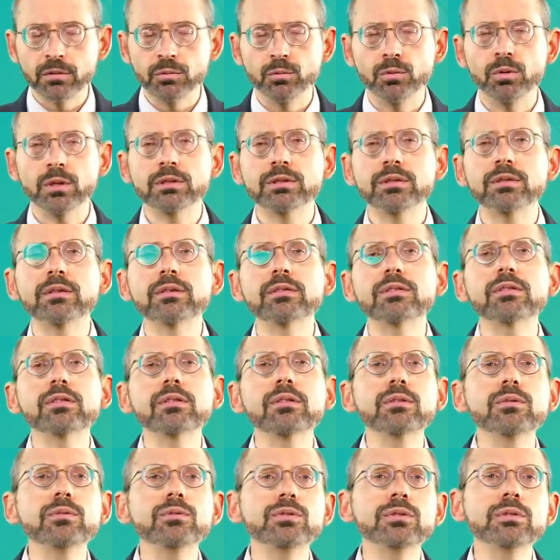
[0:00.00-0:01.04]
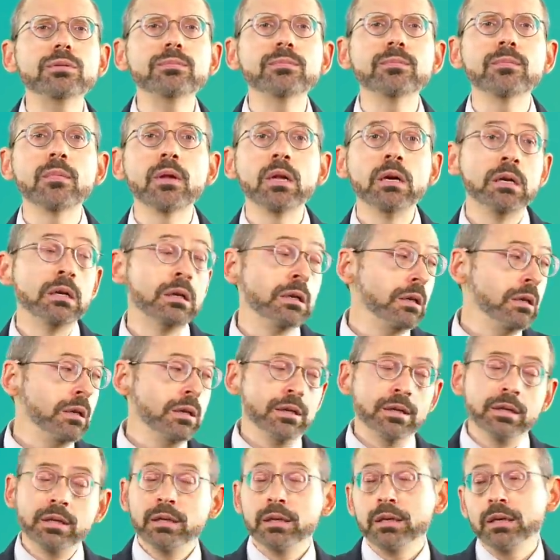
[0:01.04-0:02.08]
What's the solution?
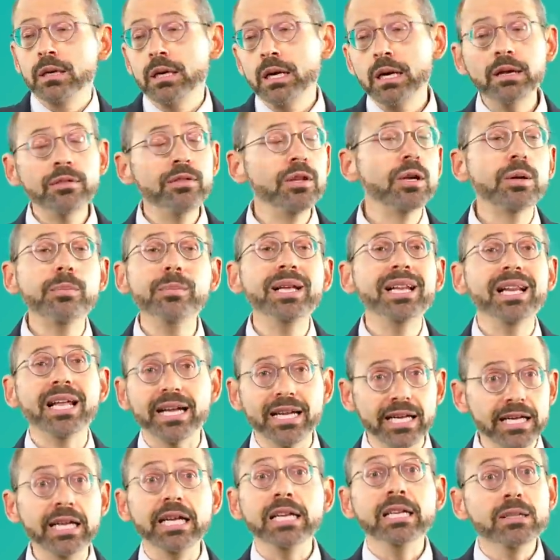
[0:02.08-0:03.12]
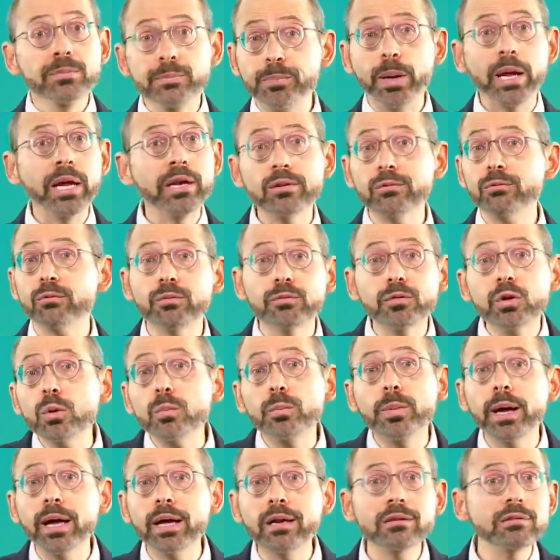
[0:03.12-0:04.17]
There could be like an independent review
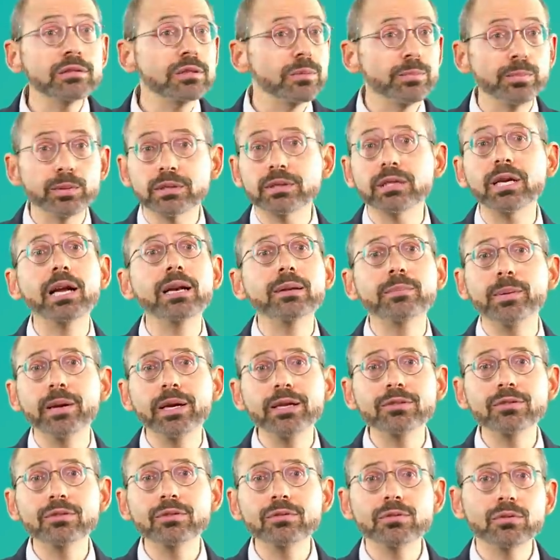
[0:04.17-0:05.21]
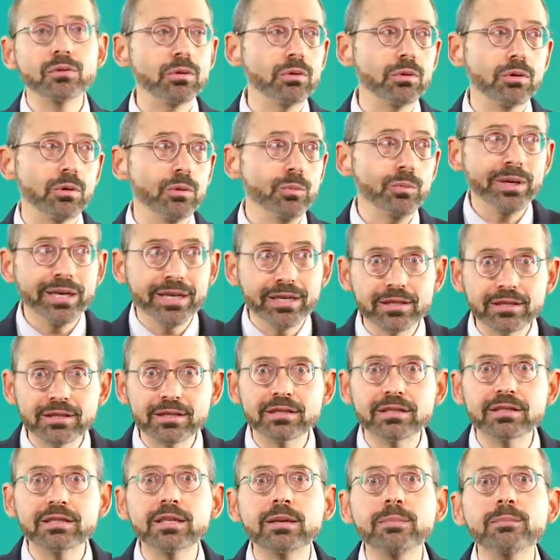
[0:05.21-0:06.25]
panel to protect patients, or we could
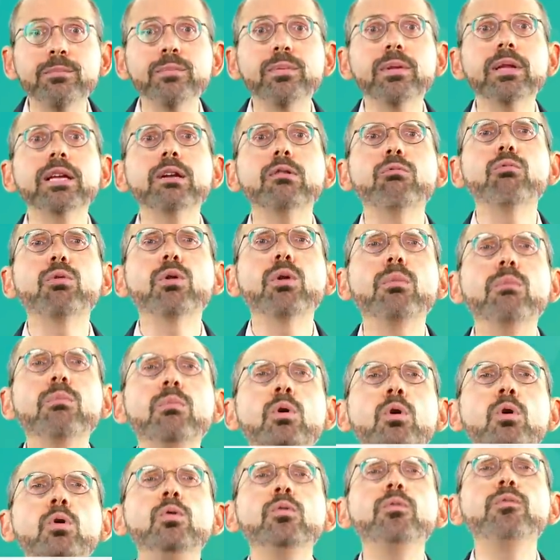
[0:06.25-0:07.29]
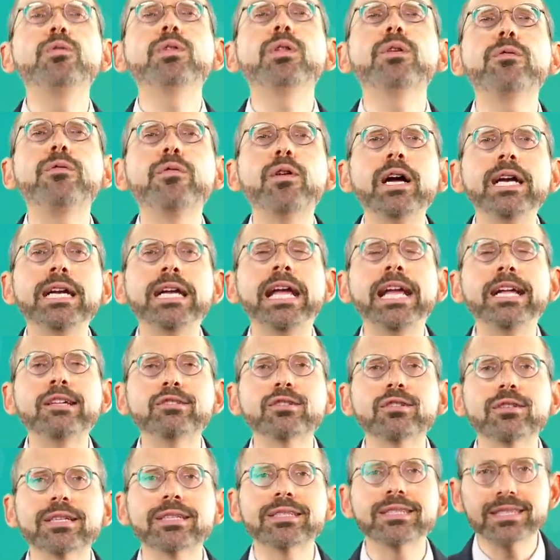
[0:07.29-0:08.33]
simply remove the
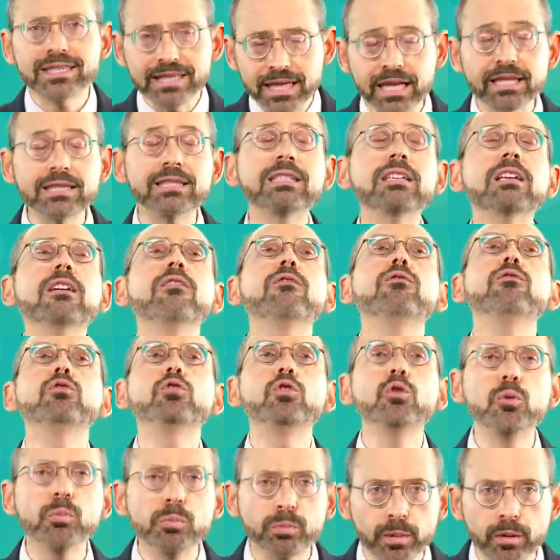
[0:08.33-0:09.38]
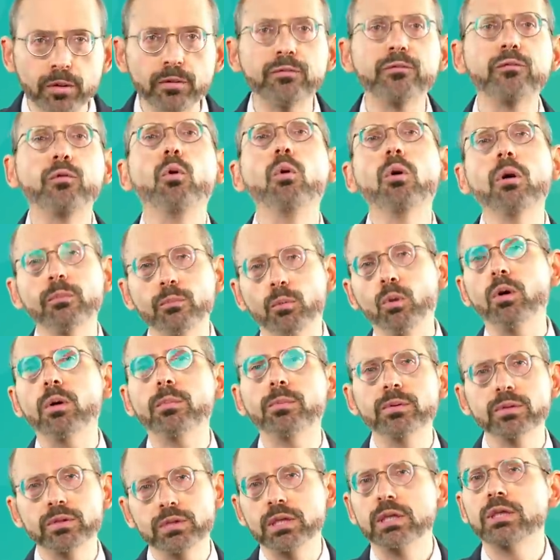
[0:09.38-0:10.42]
financial incentive to perform more
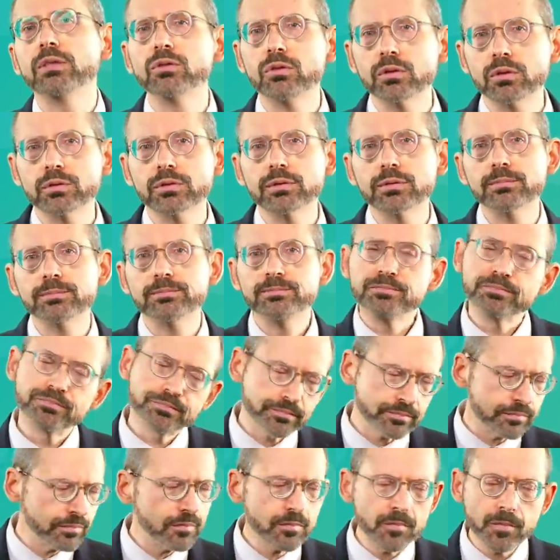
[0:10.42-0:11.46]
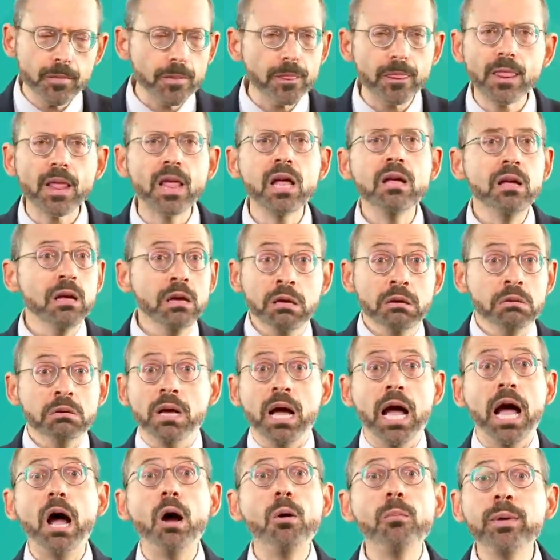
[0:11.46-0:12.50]
procedures.
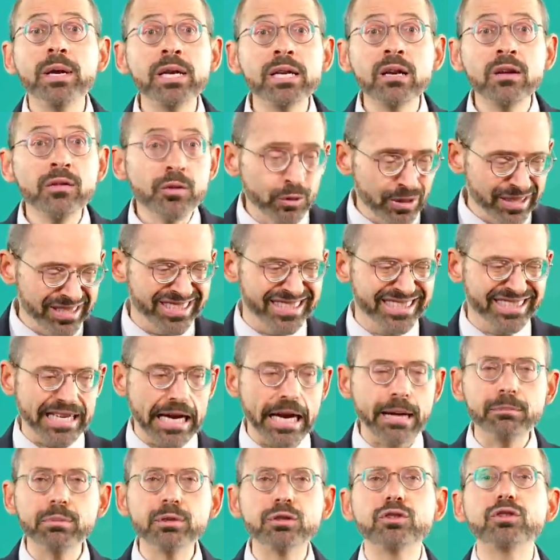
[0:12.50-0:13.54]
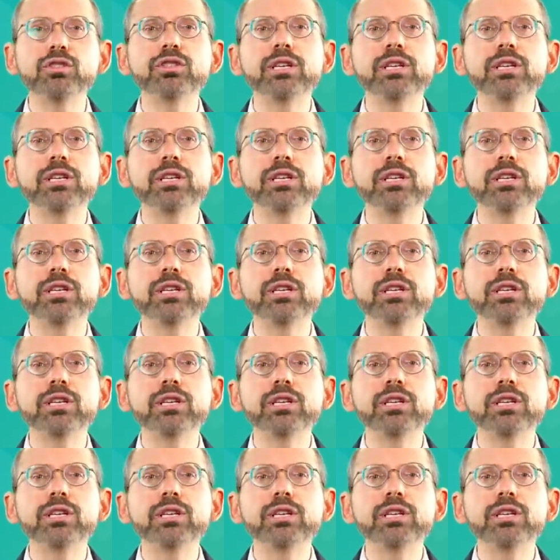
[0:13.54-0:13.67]
How many other established